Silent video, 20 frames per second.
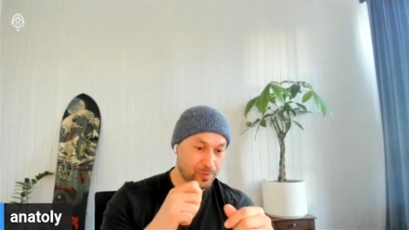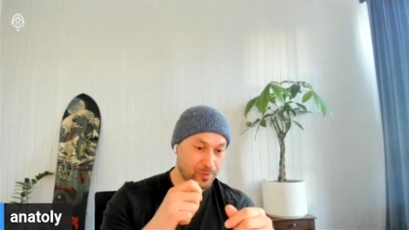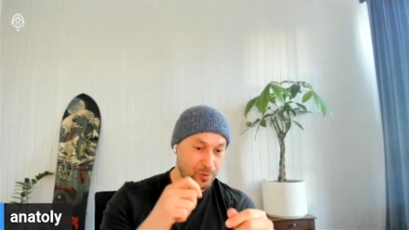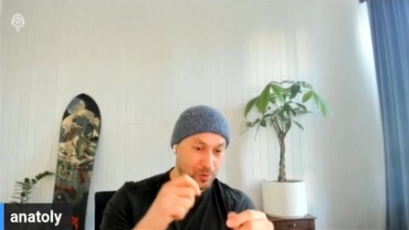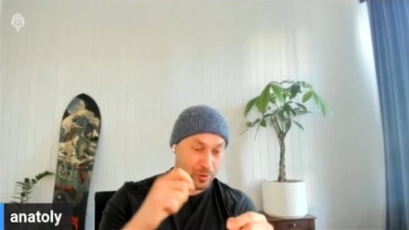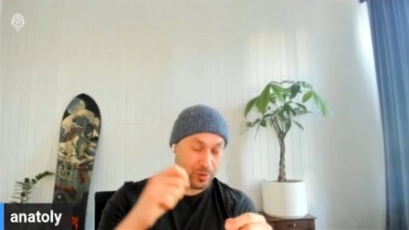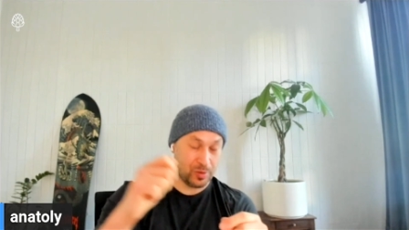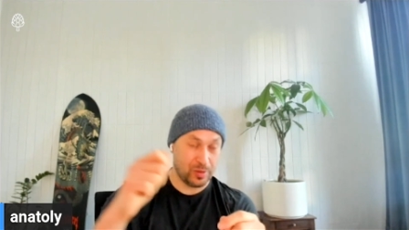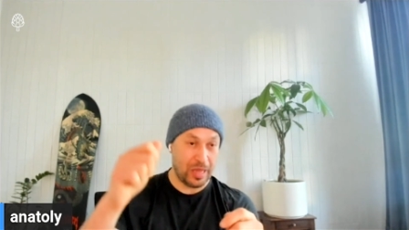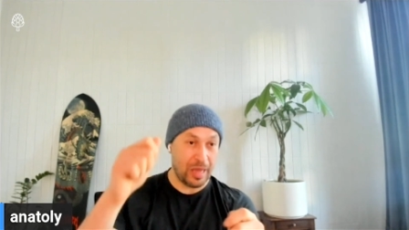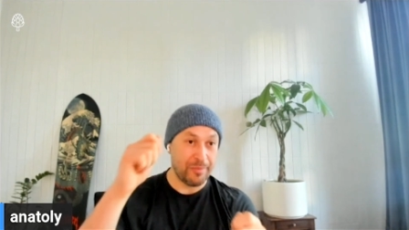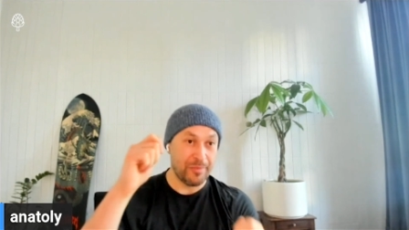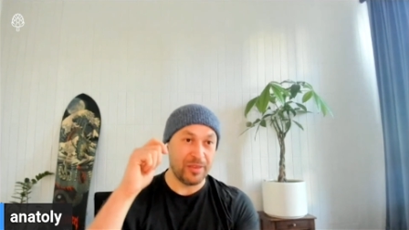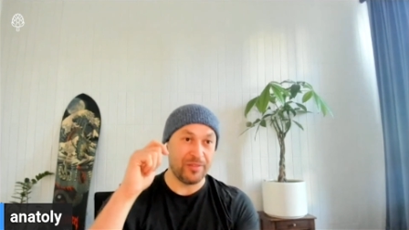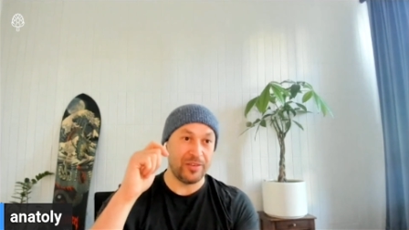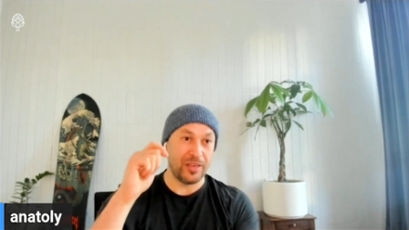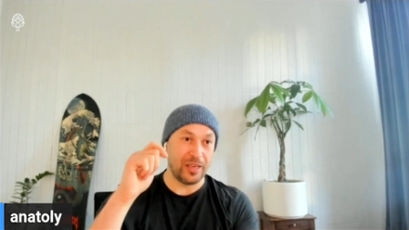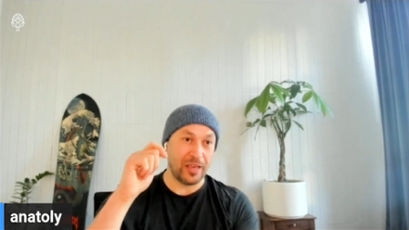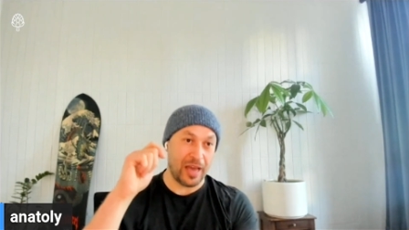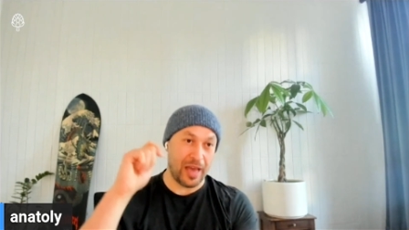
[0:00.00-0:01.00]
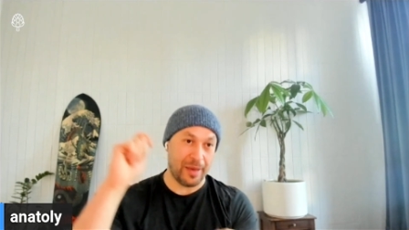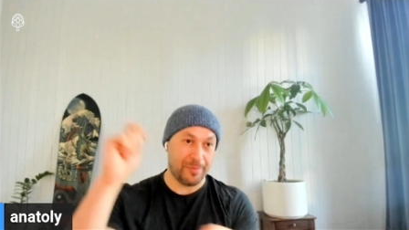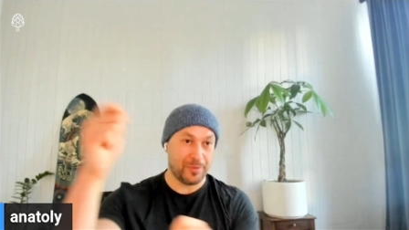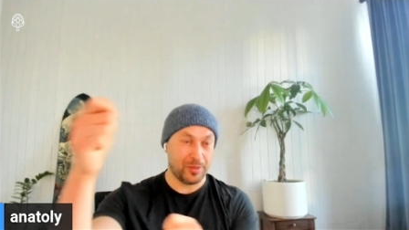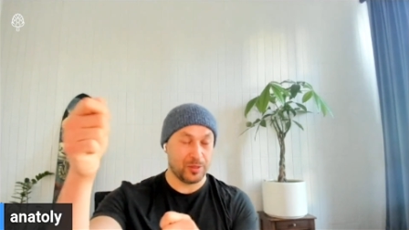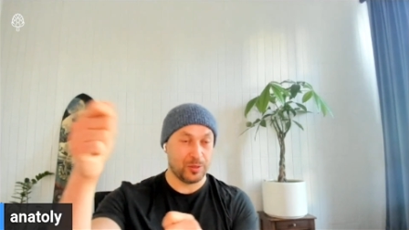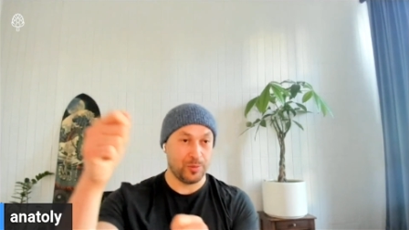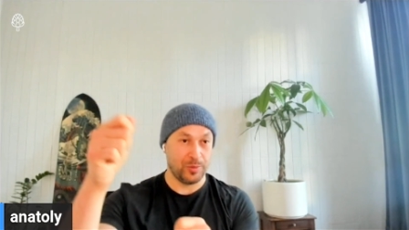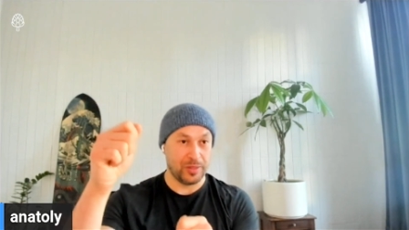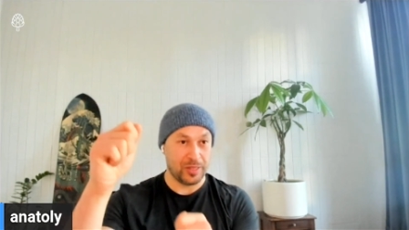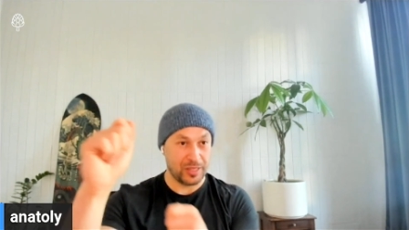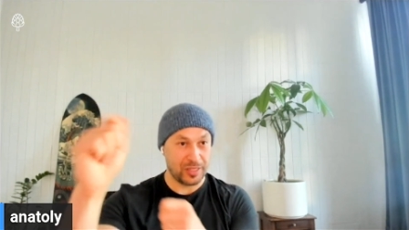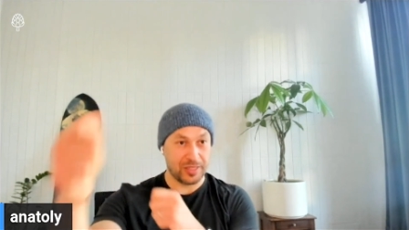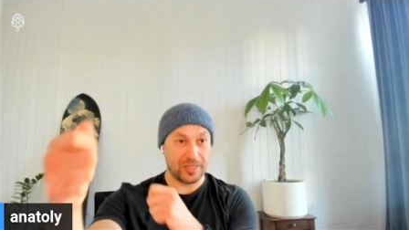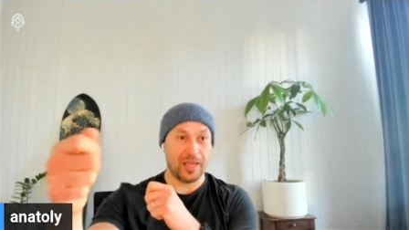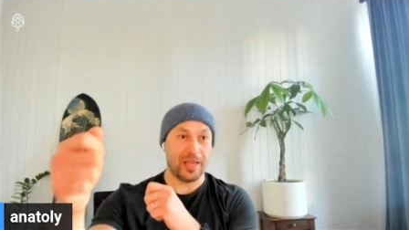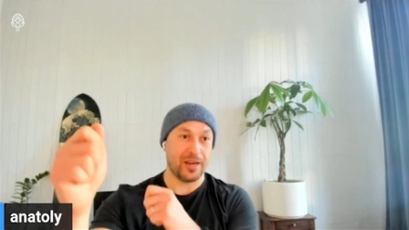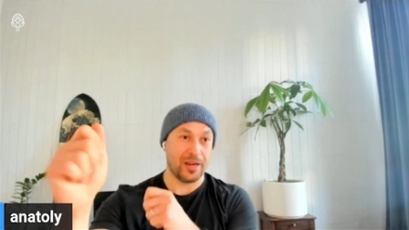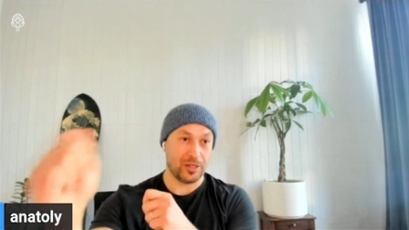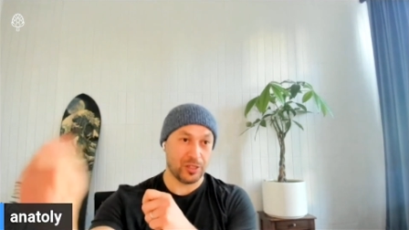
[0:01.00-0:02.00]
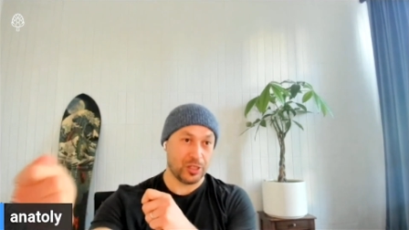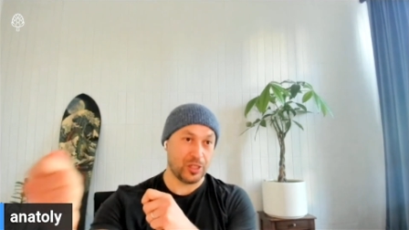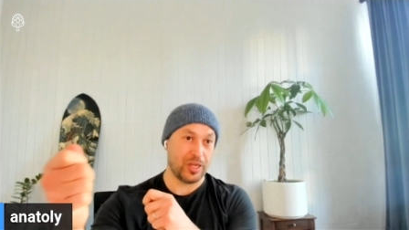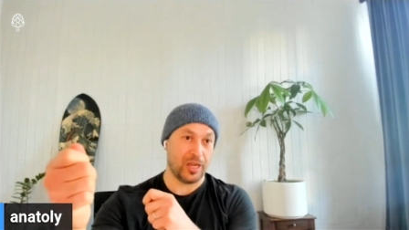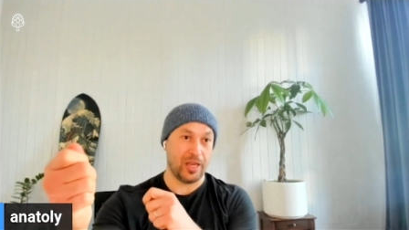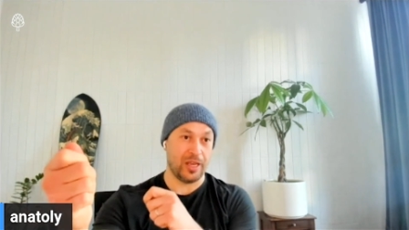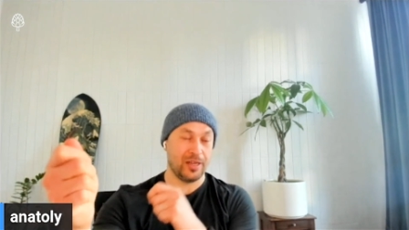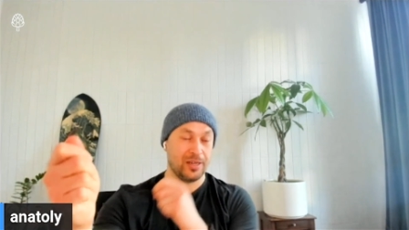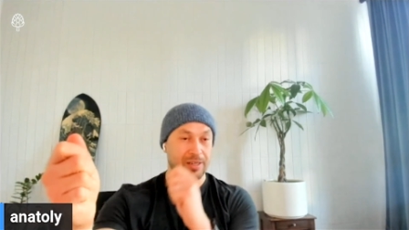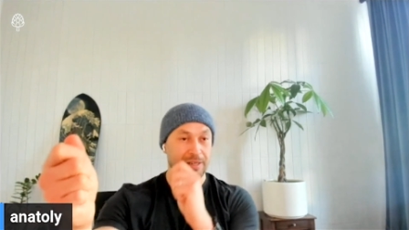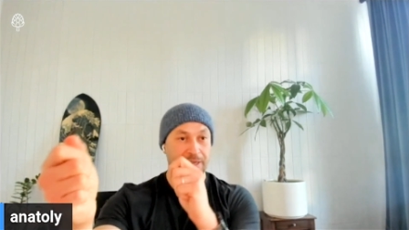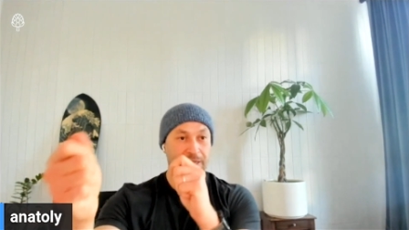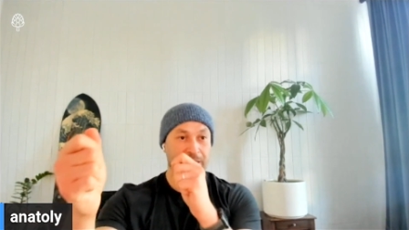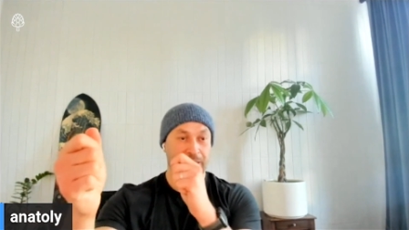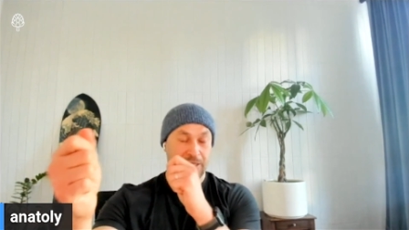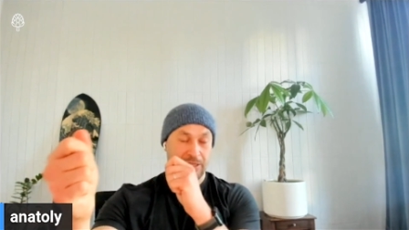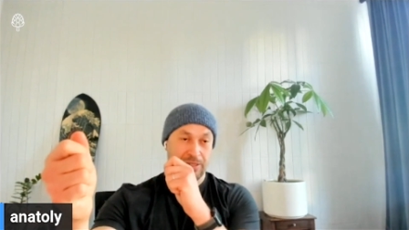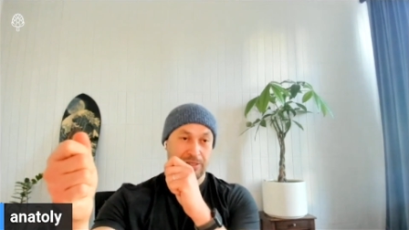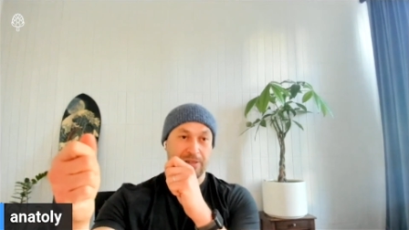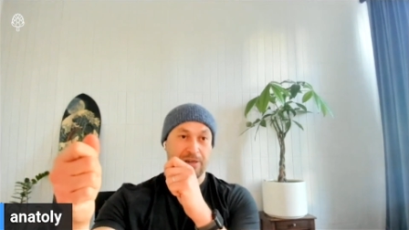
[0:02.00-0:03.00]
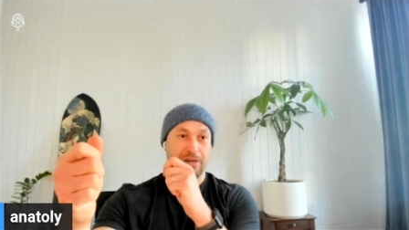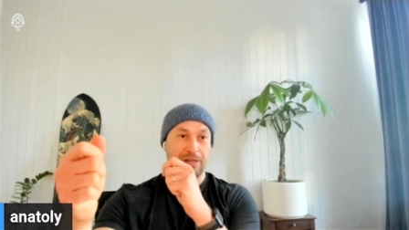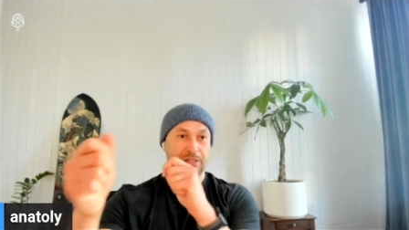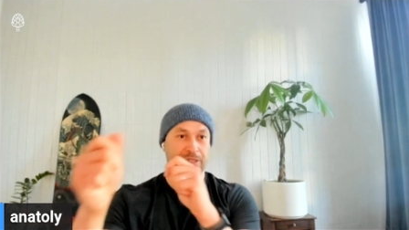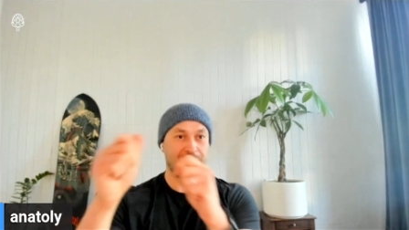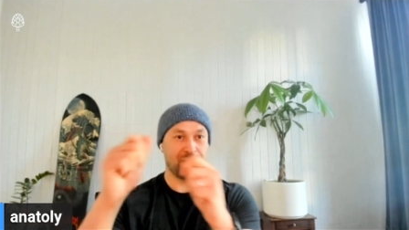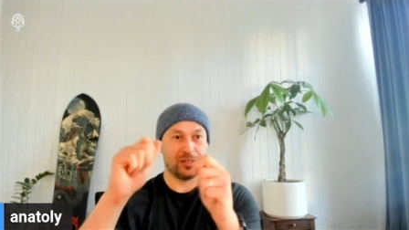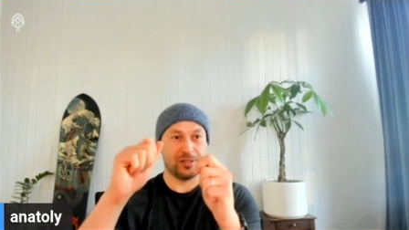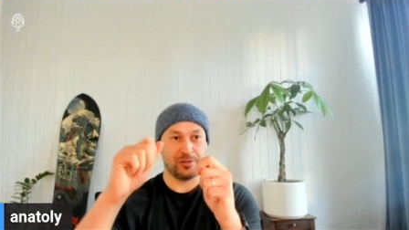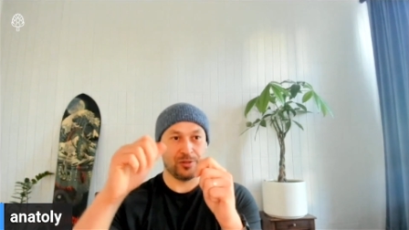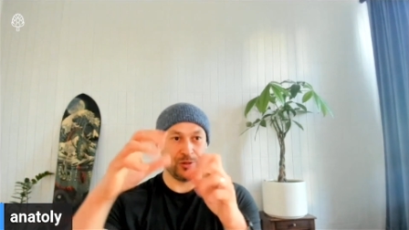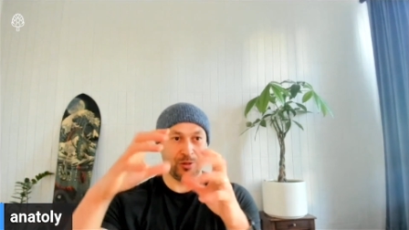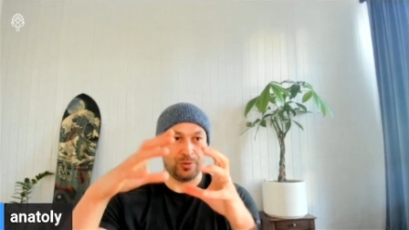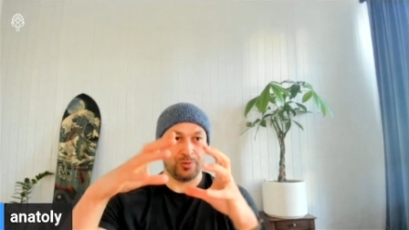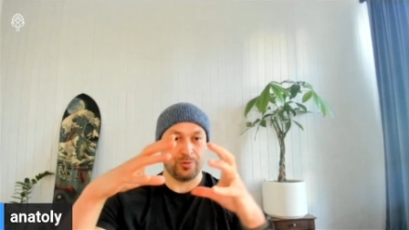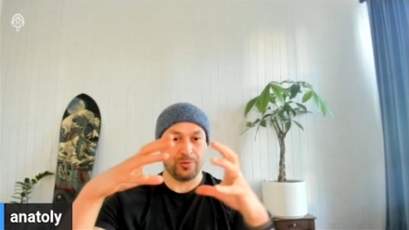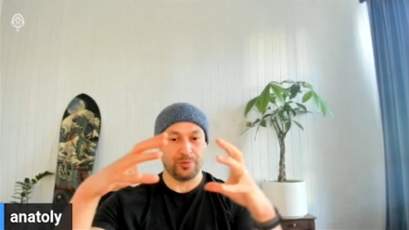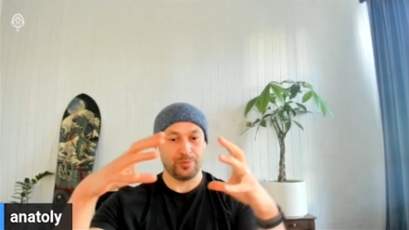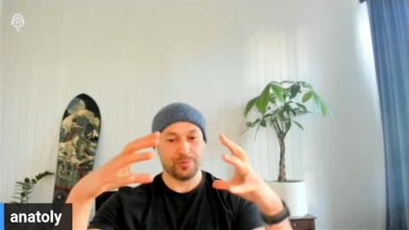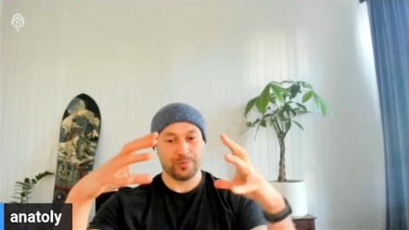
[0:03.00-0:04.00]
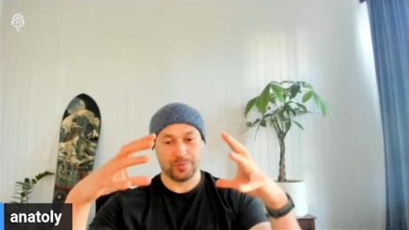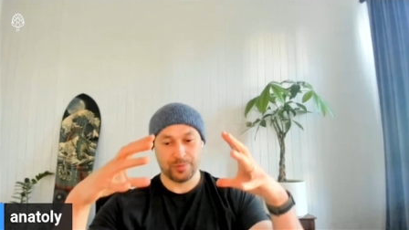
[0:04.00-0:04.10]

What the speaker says: MEV happens when the state on chain starts to